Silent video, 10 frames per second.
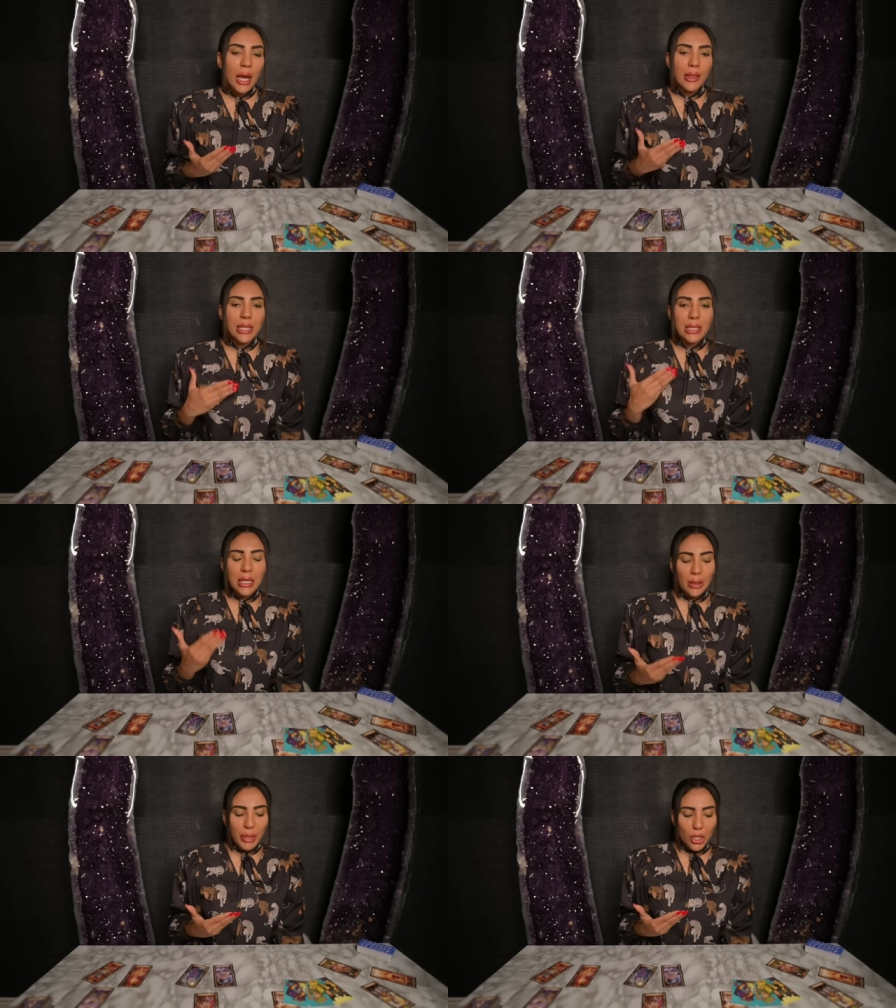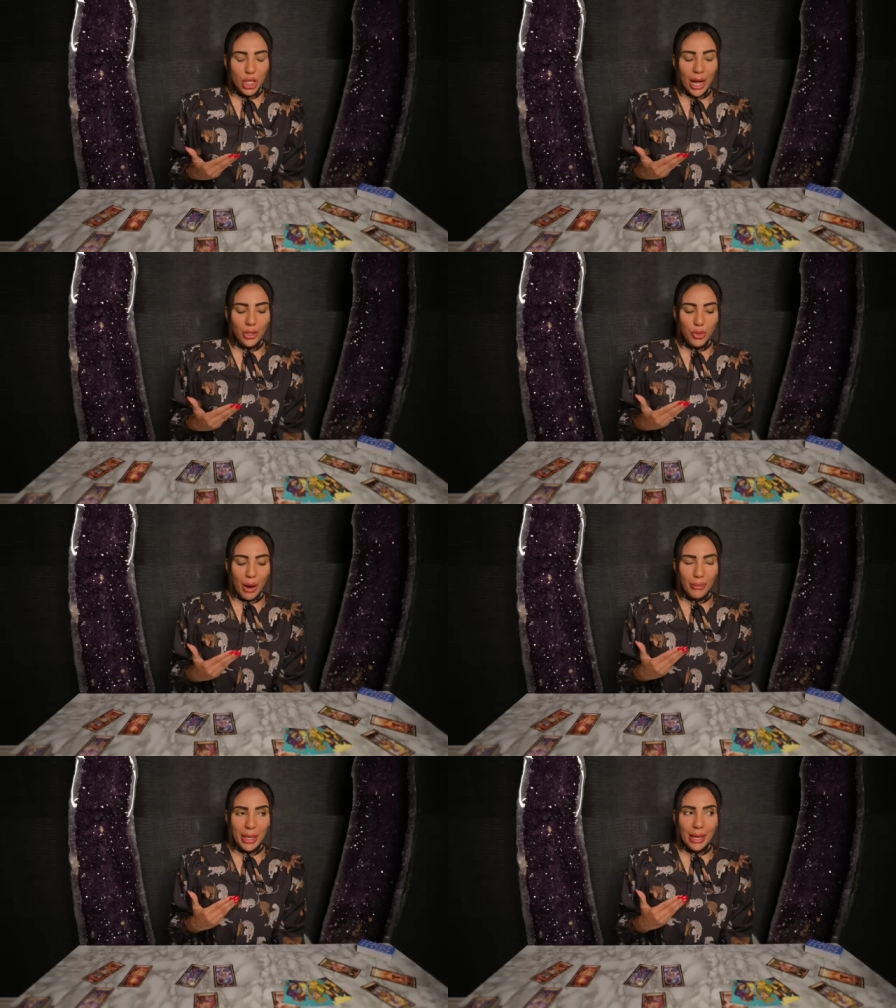And this is going to be your challenge,
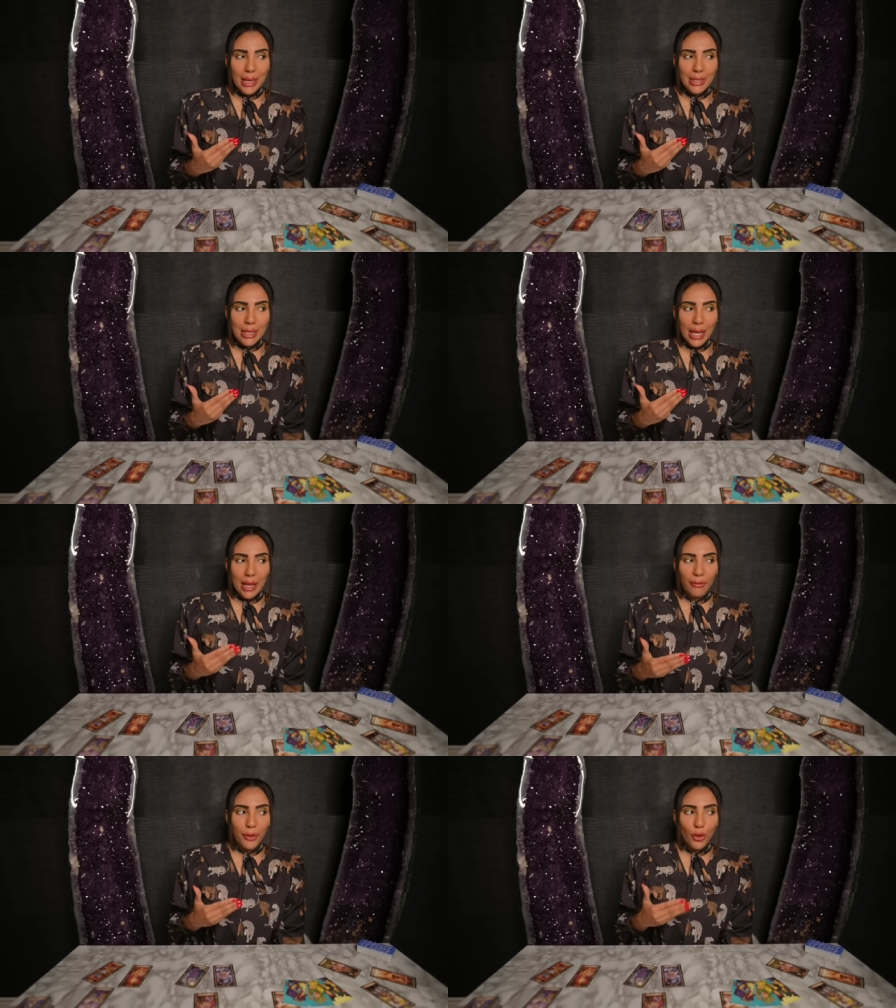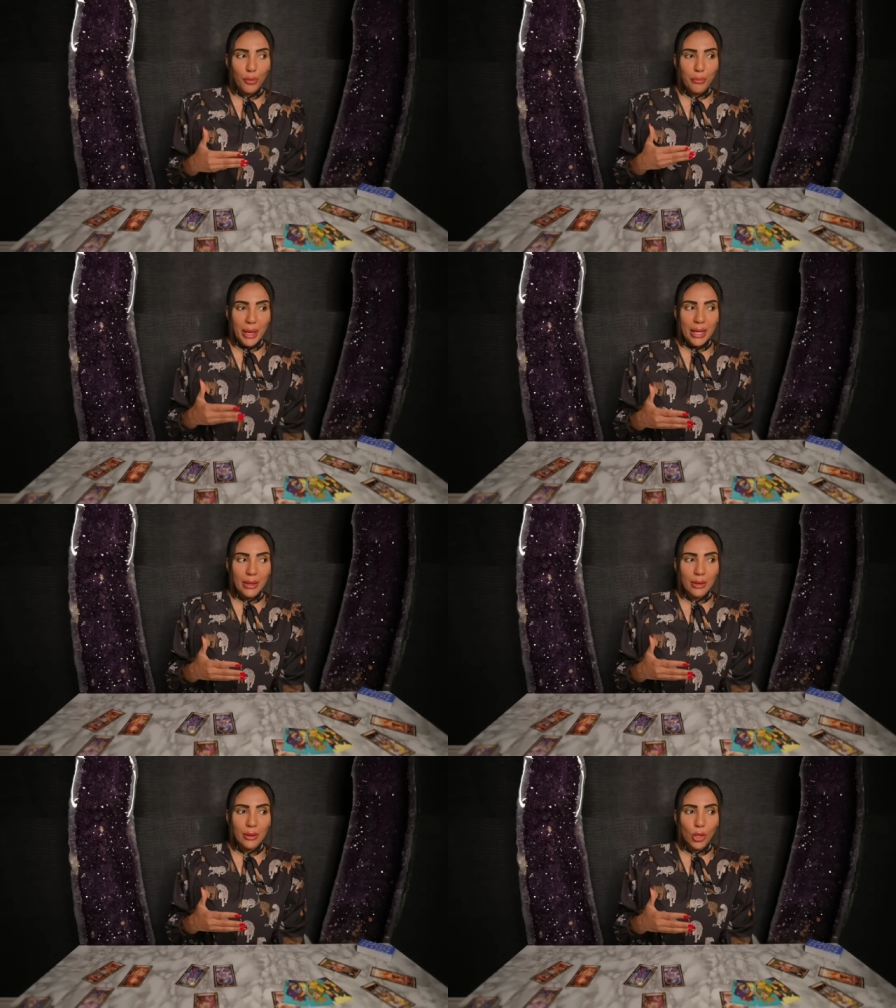right? Because if you've
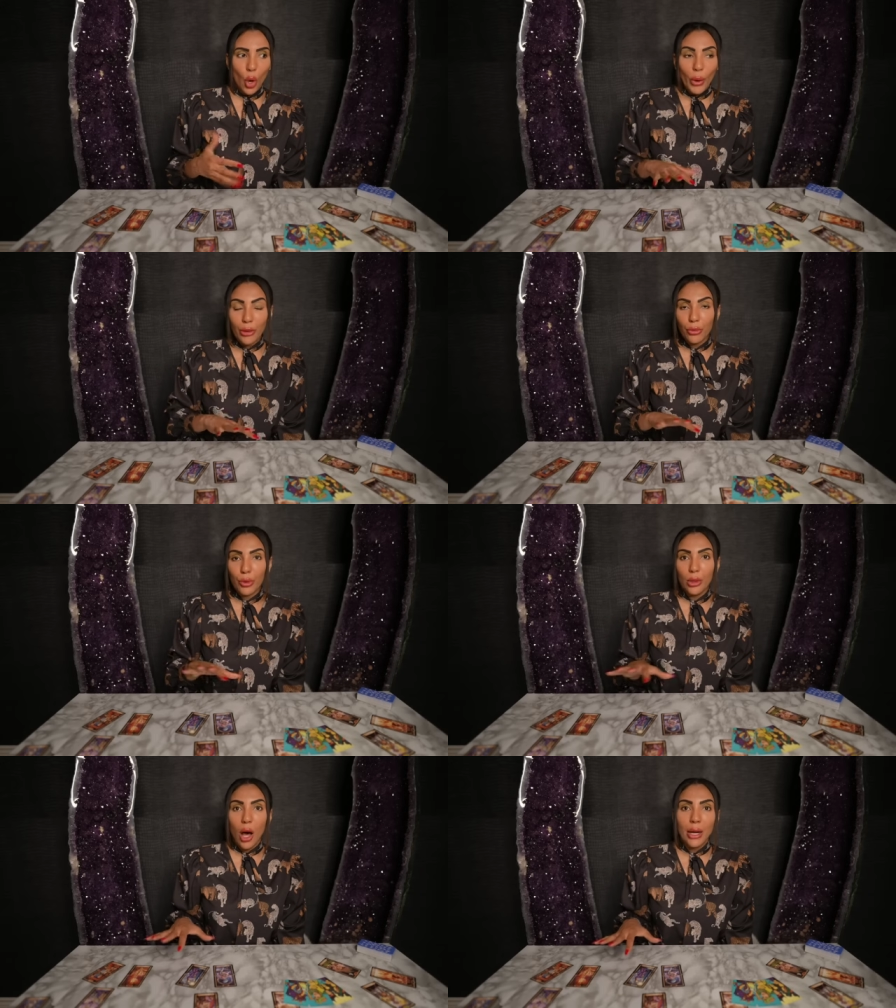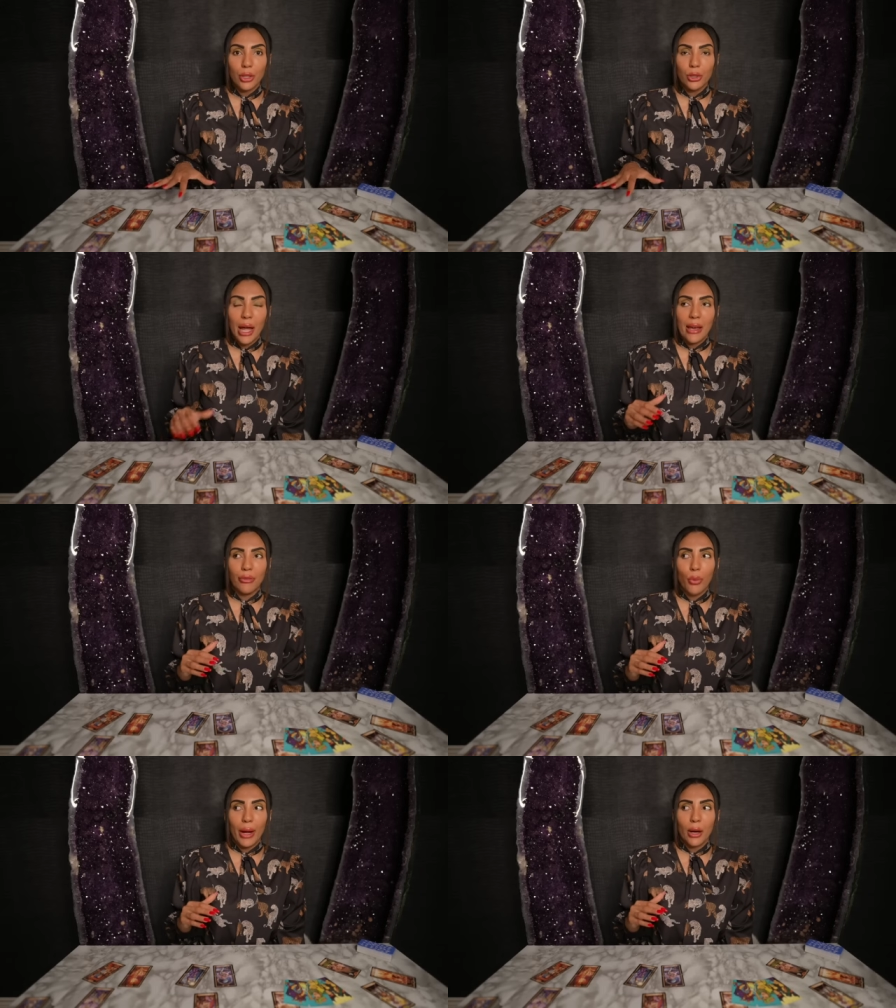been going through a lot in your
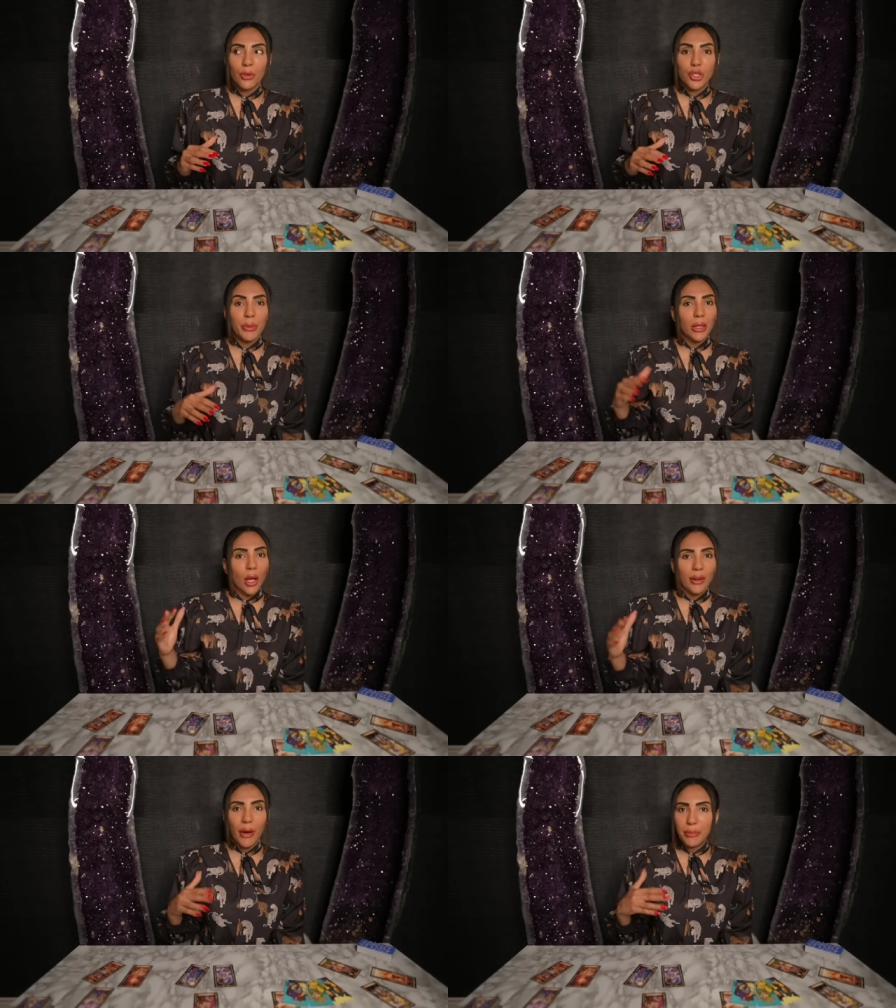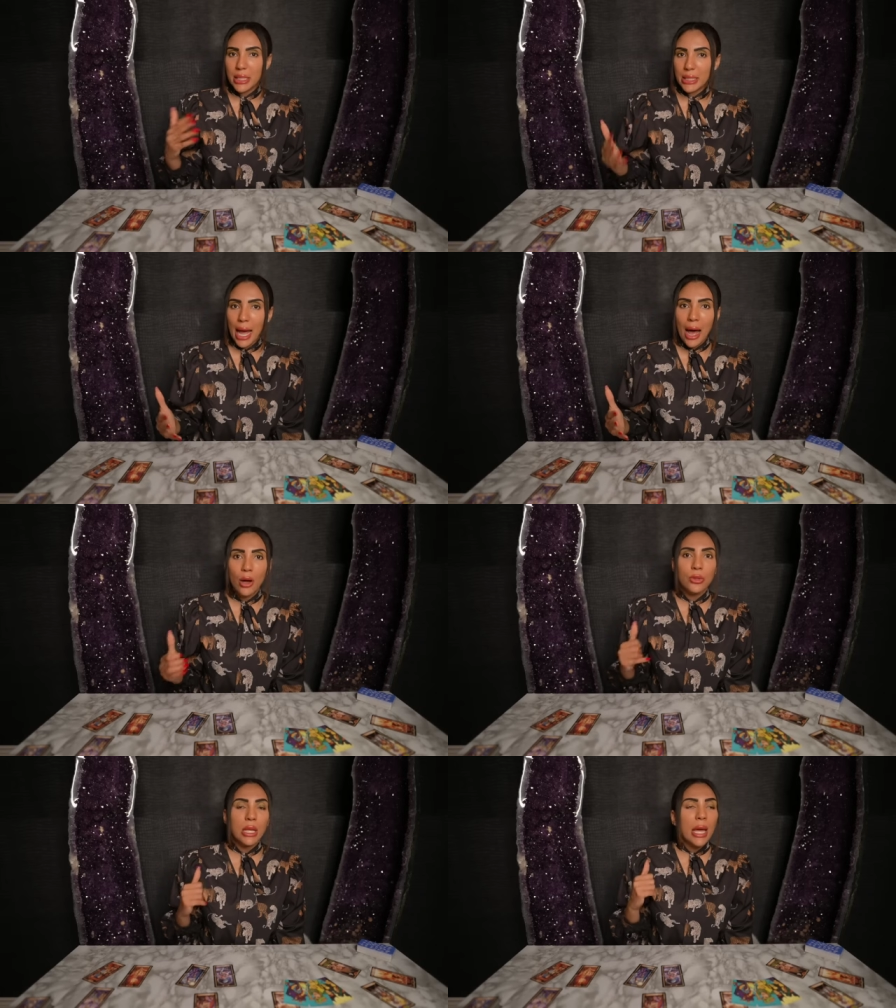life where there's been a lot of ups and downs,